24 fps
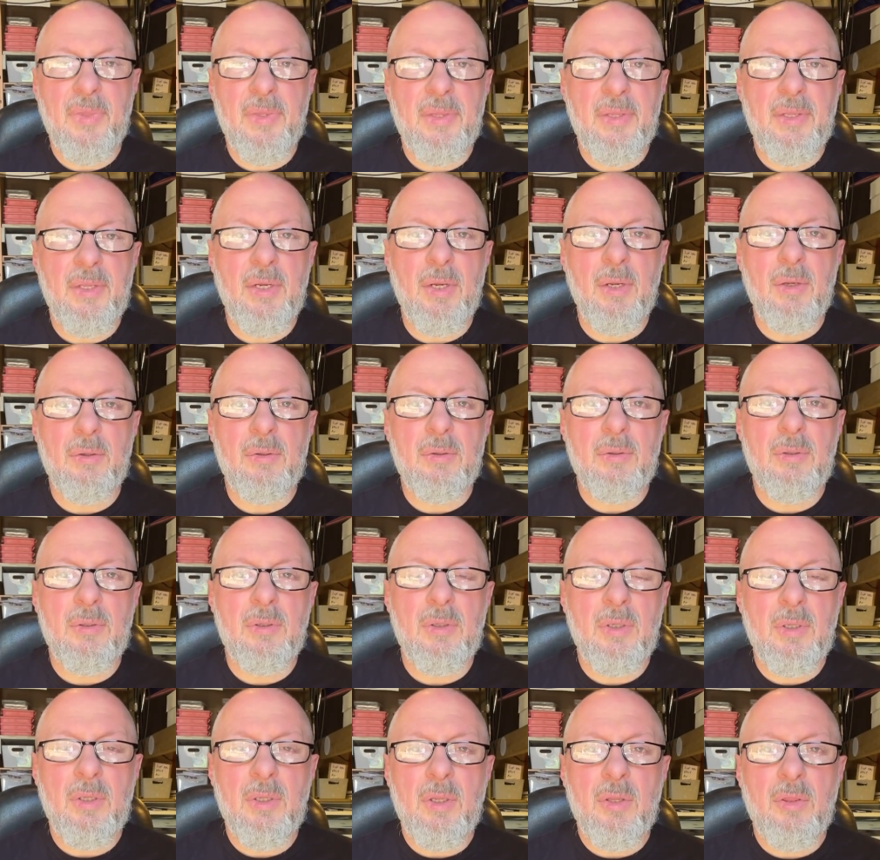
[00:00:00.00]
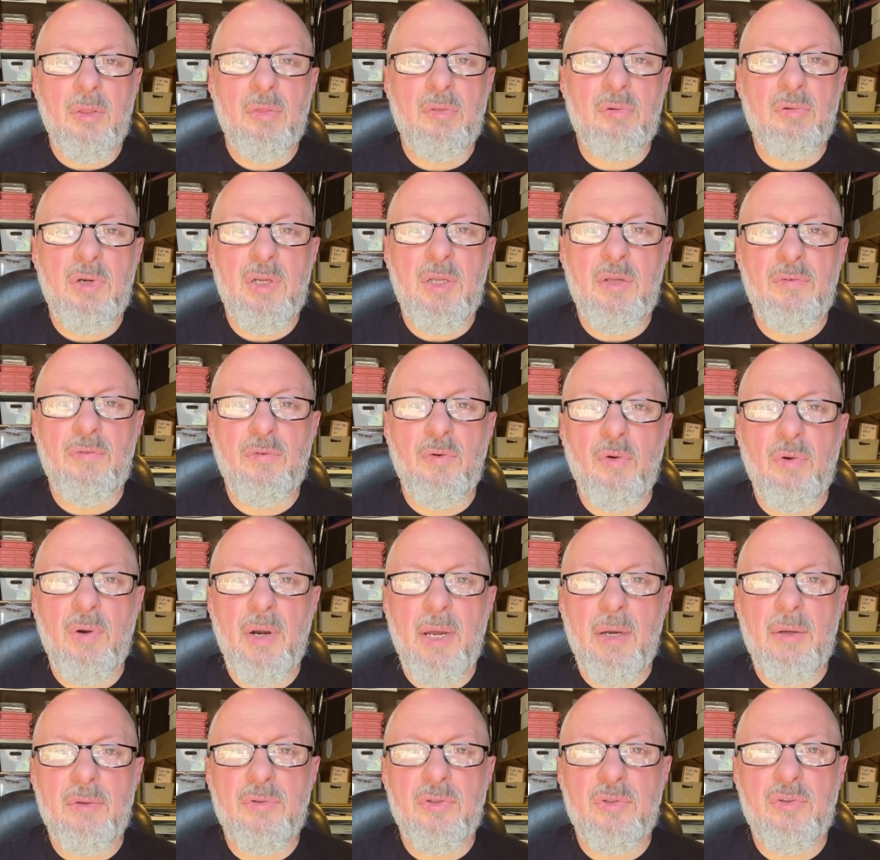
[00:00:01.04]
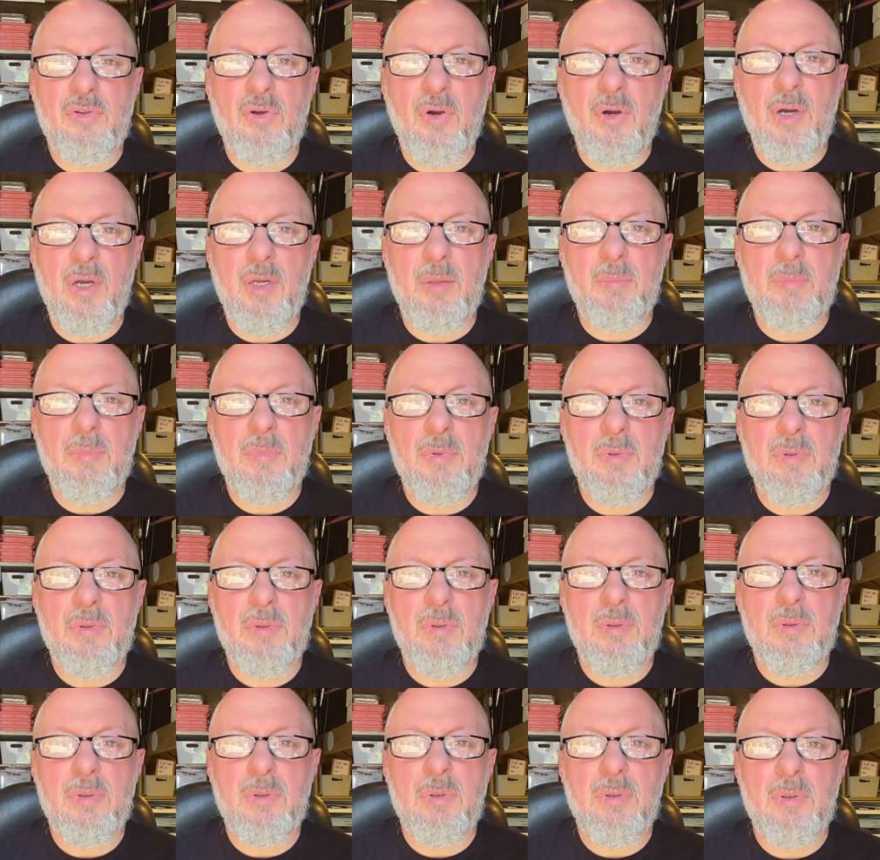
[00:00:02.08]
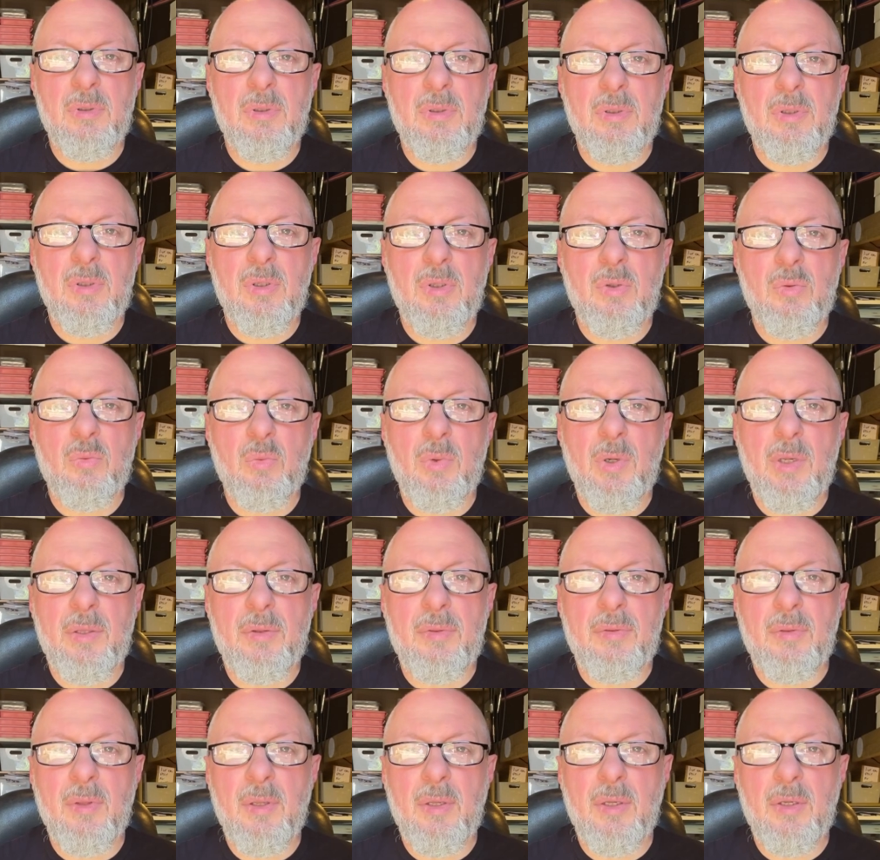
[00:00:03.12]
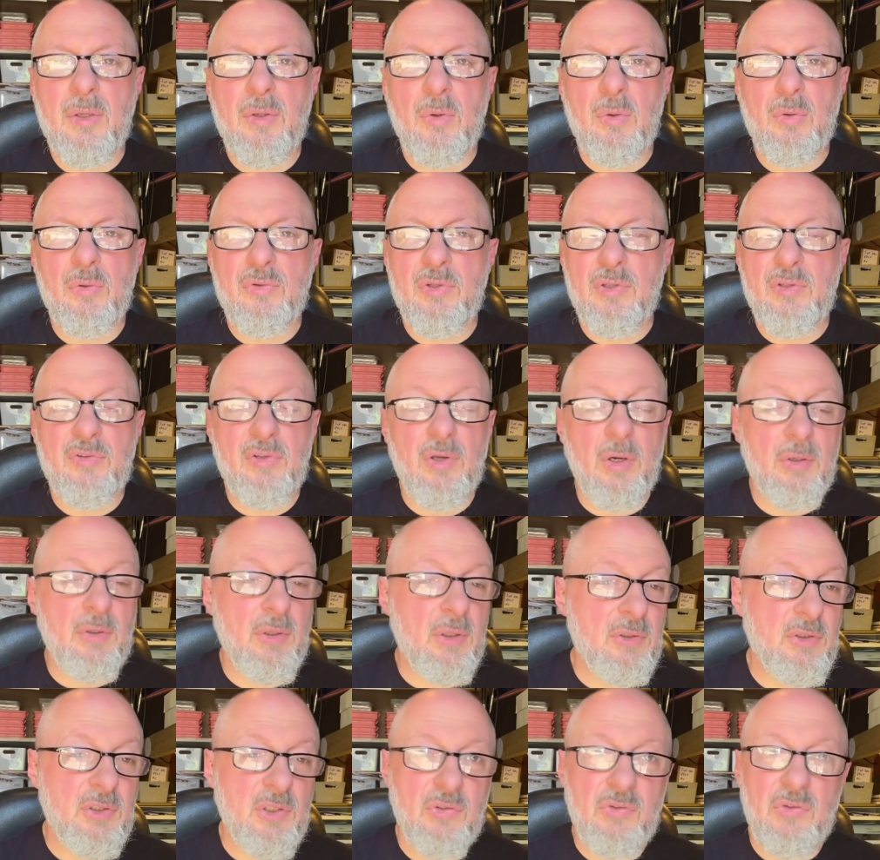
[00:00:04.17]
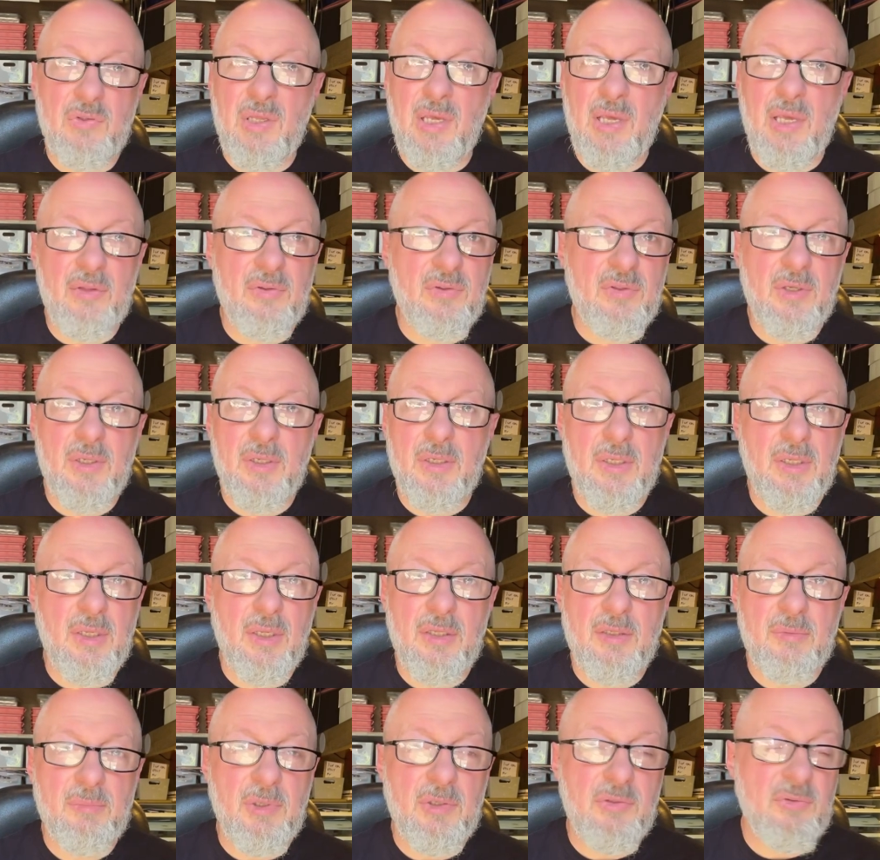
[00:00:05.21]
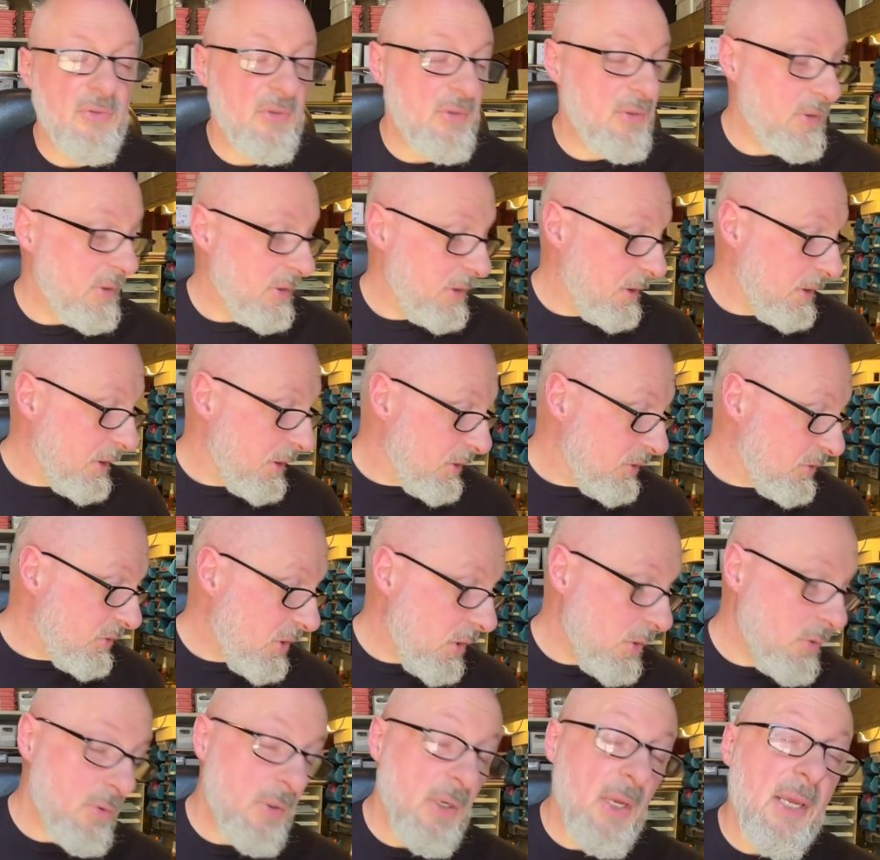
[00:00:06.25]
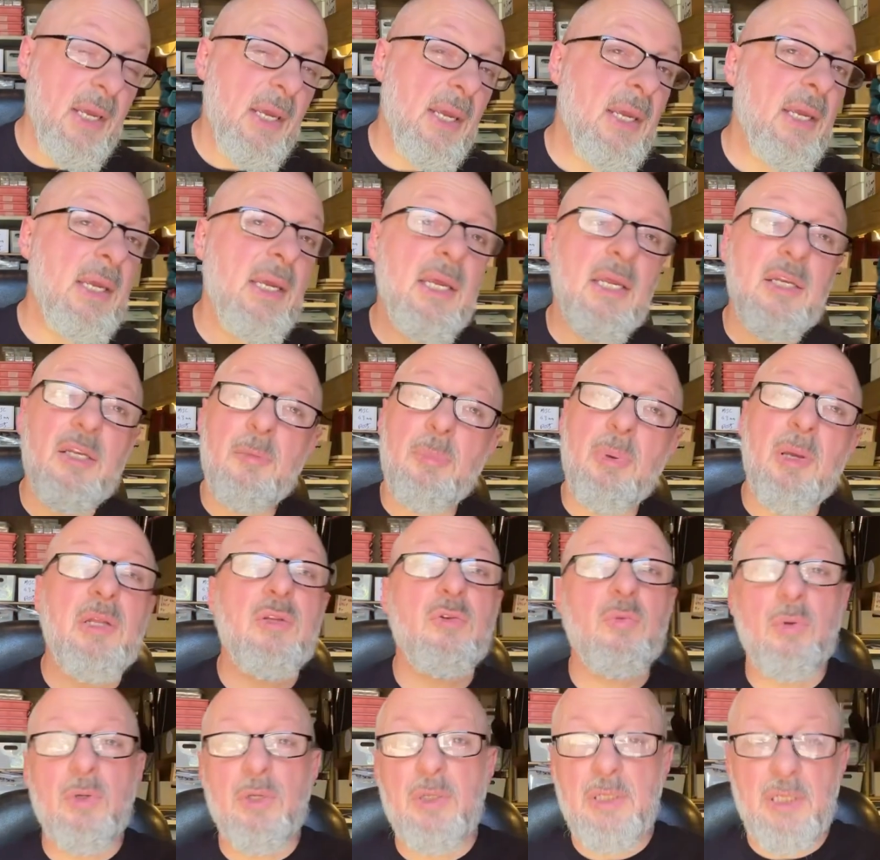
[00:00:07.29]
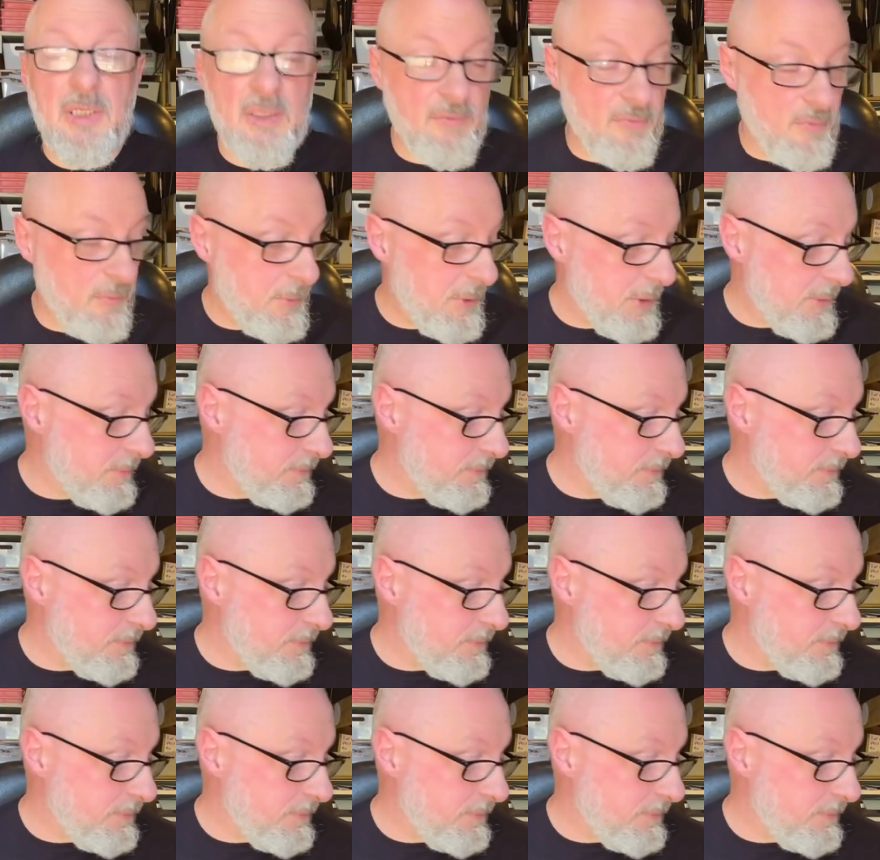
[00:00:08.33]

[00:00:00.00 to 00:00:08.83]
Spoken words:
You know, 3-4 hours of time with caustic soda just isn't going to cut the mustard. So it depends what you need from it.